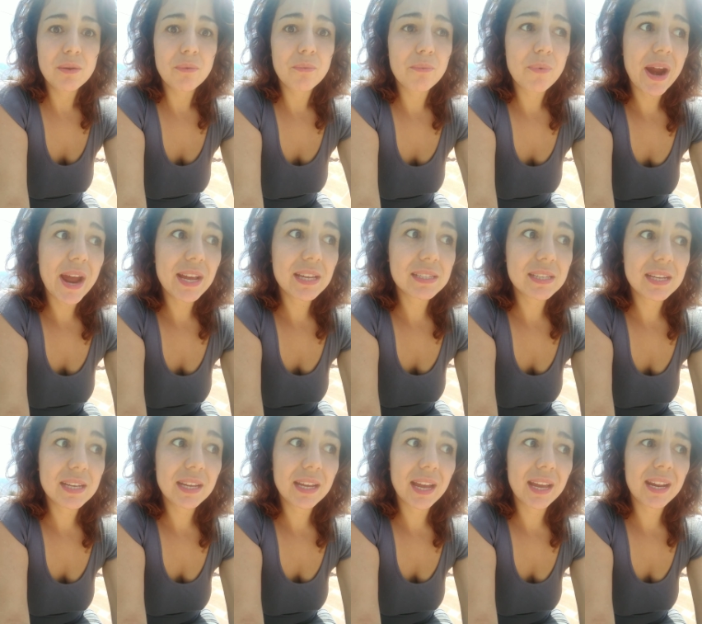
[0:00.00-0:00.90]

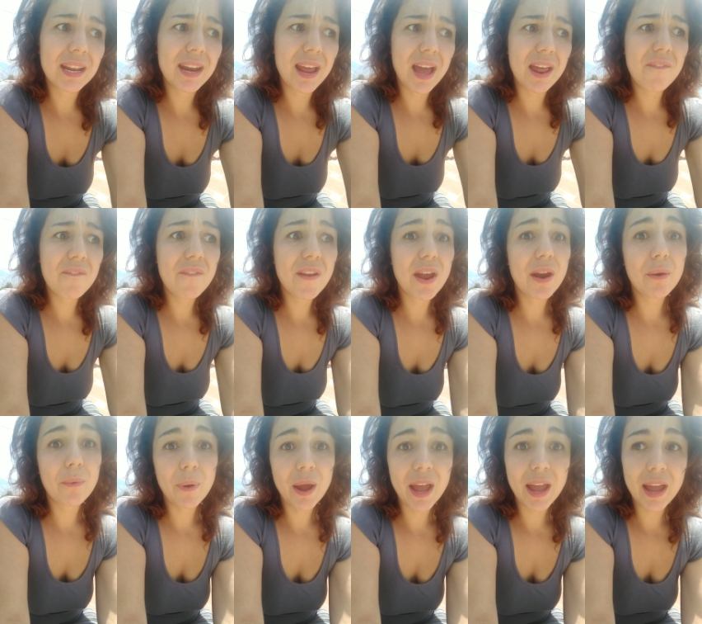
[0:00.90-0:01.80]
rising in an unfair
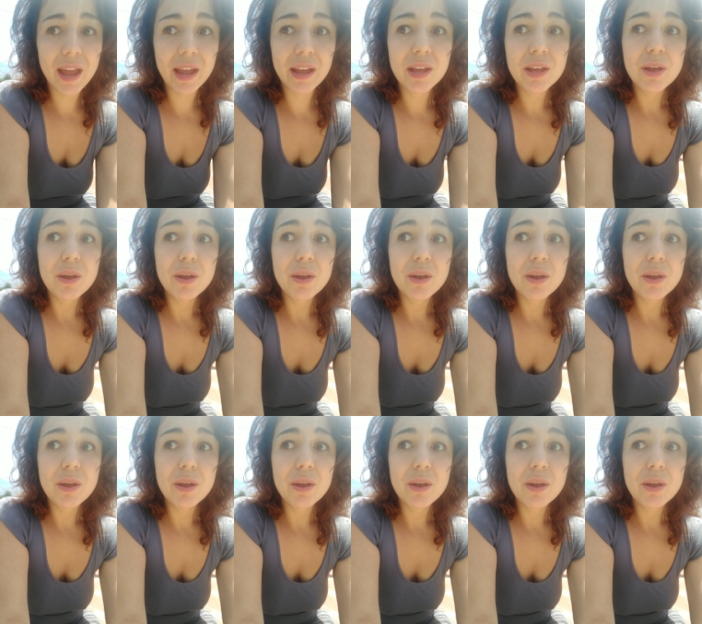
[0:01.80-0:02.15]
way.